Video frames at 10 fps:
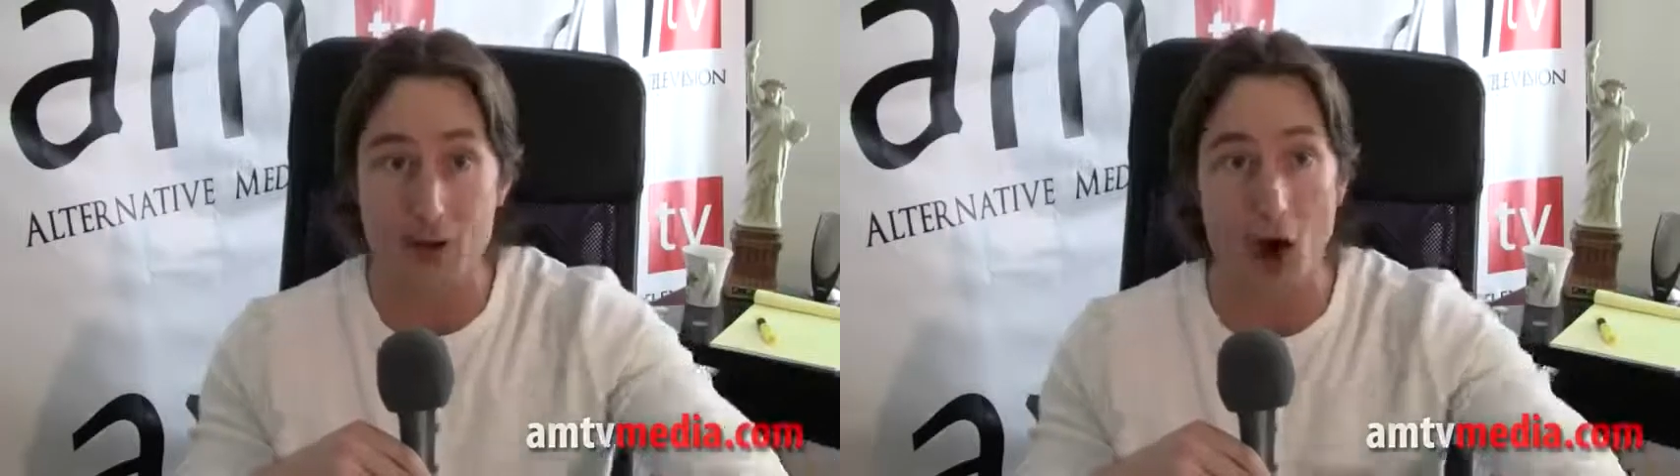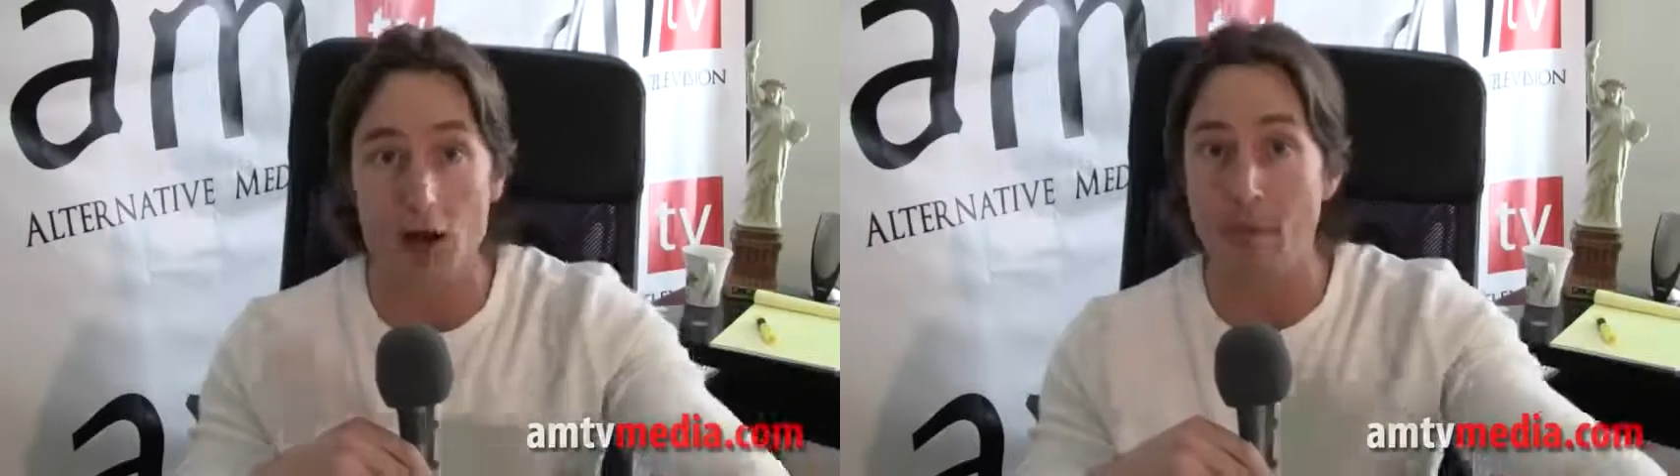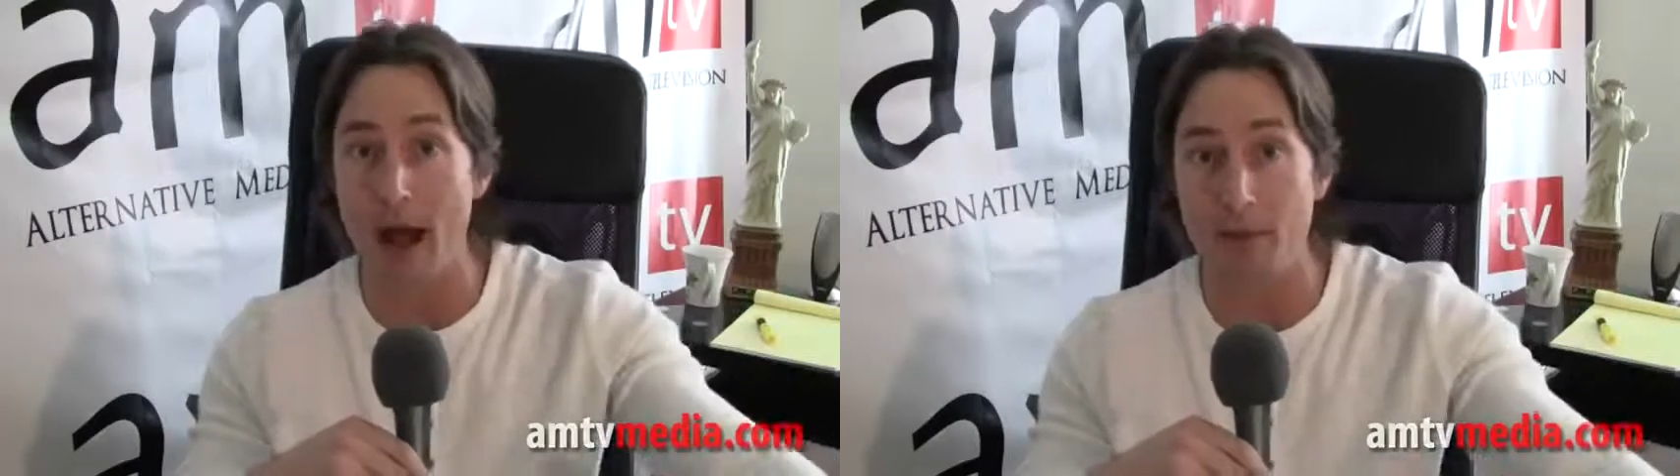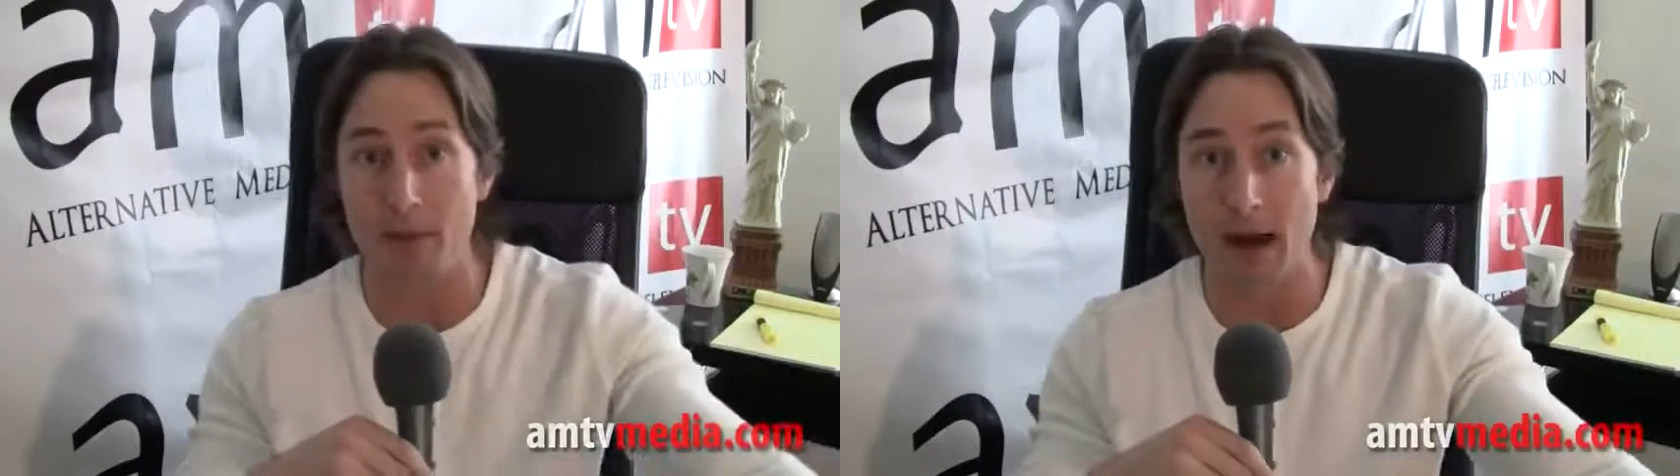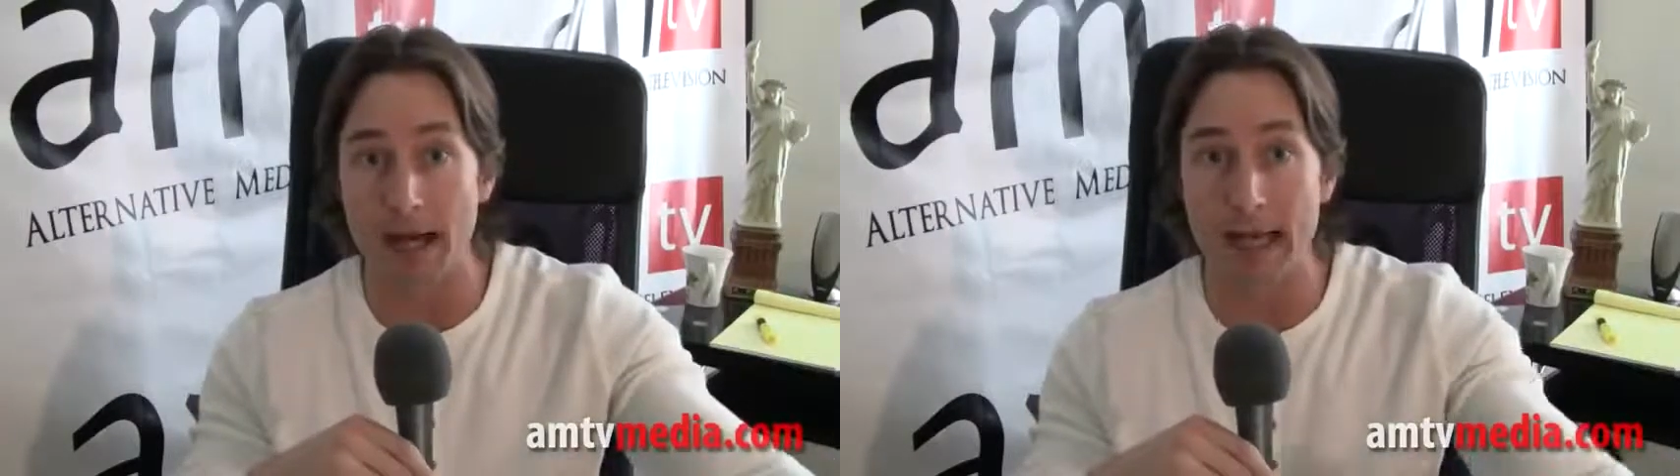It's all about
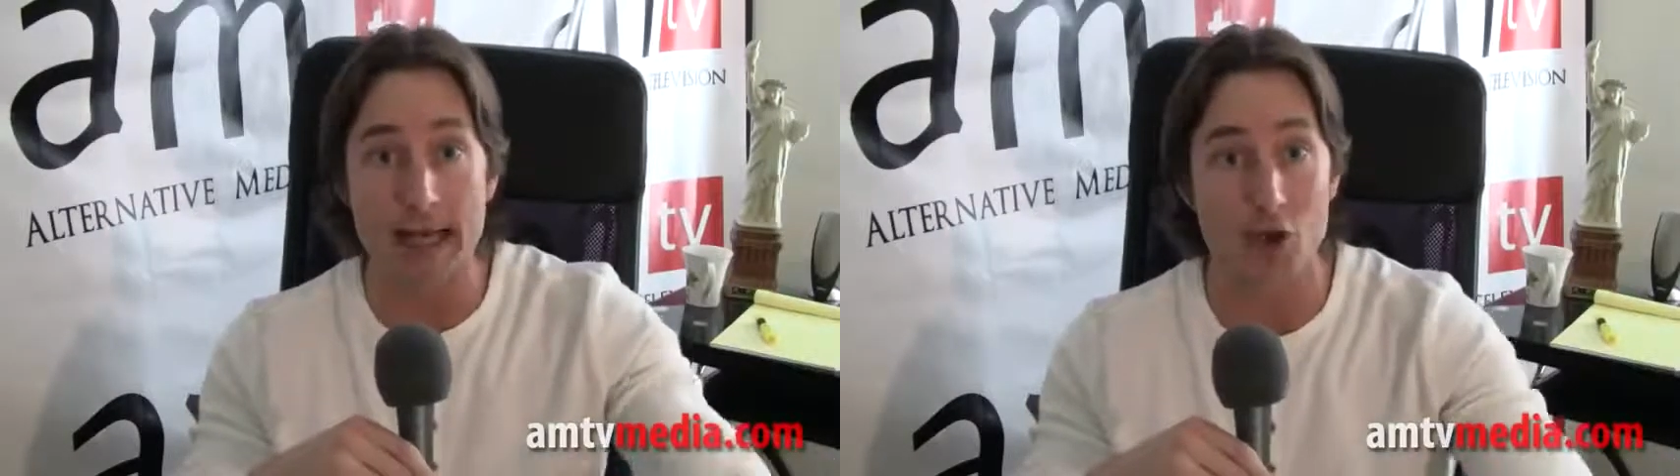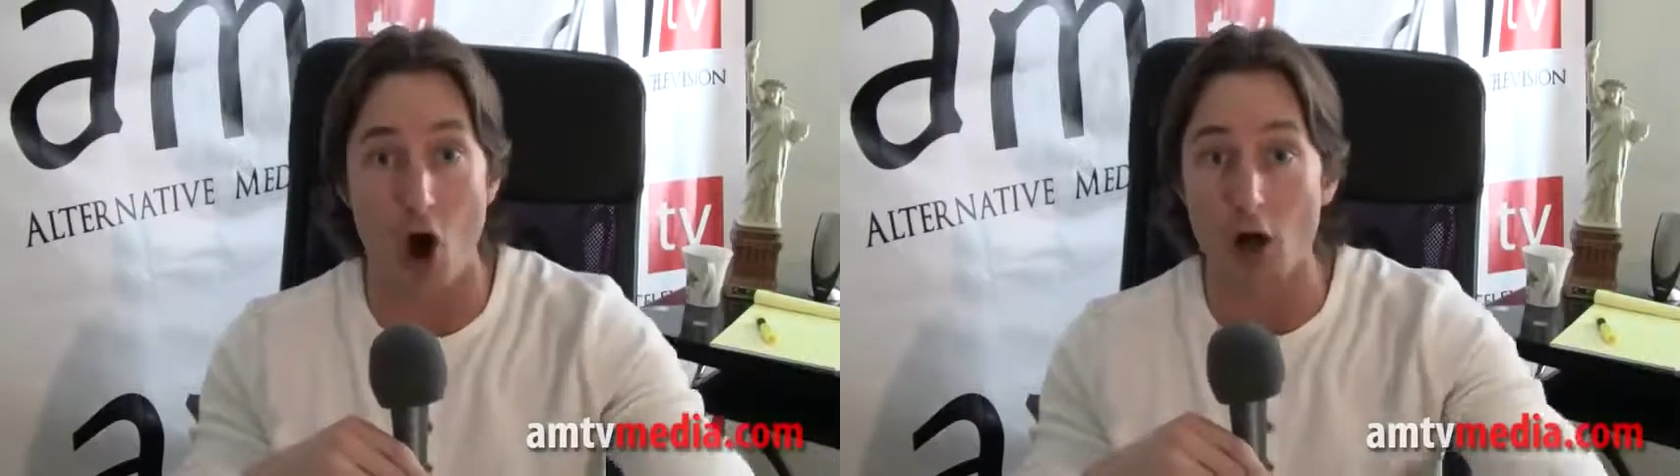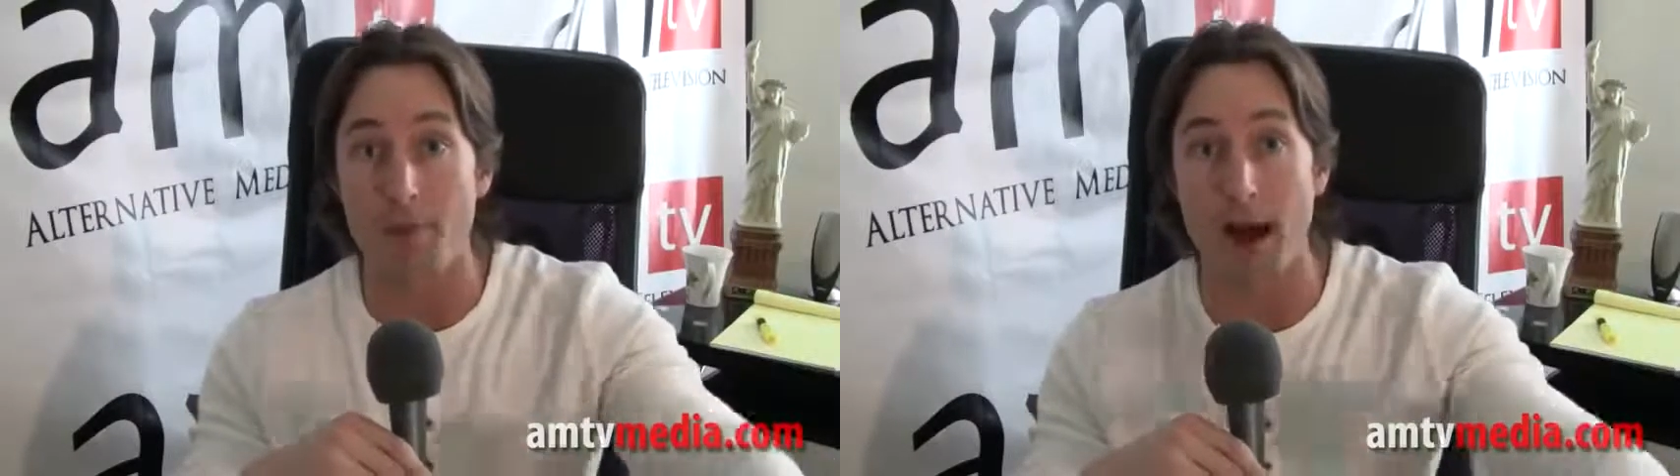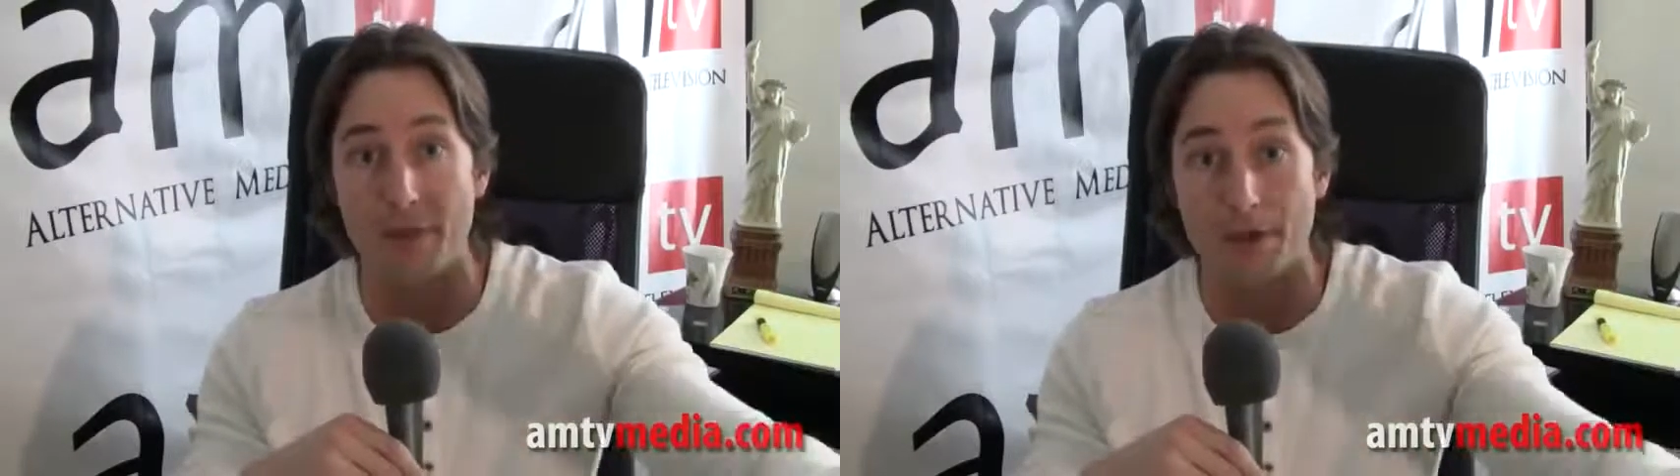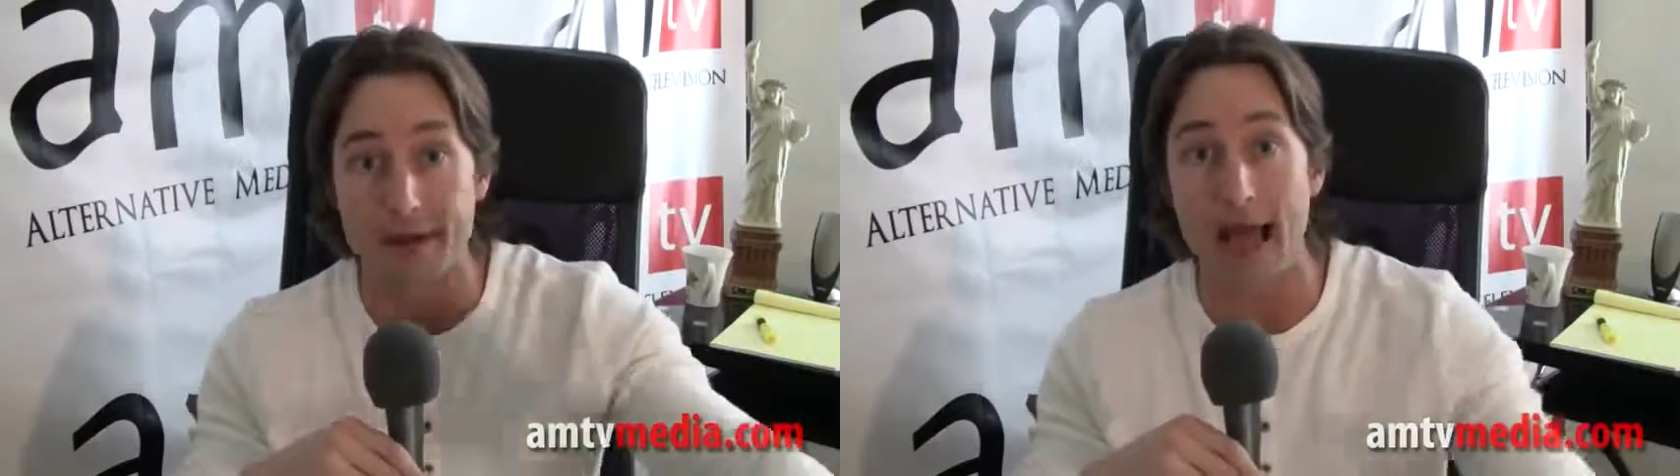the money, it's all
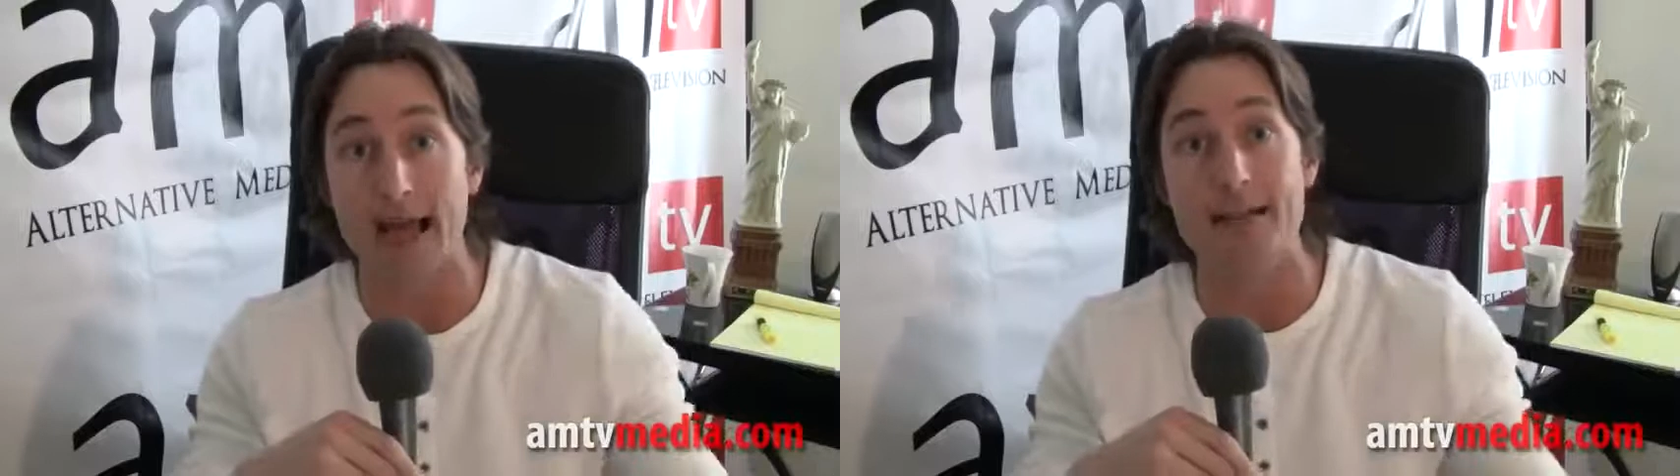about the debt.